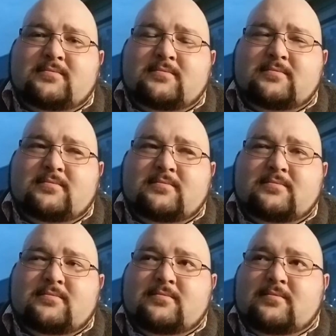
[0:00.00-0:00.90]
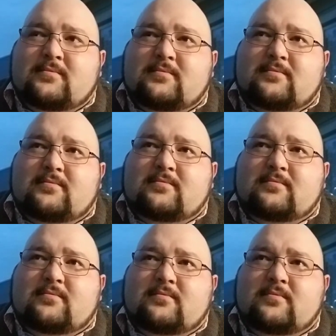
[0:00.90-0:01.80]

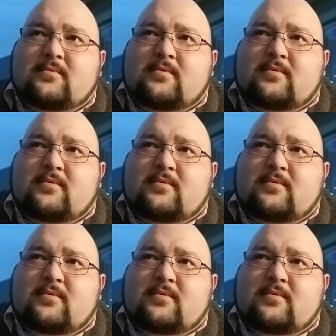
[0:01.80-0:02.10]
(no one is talking)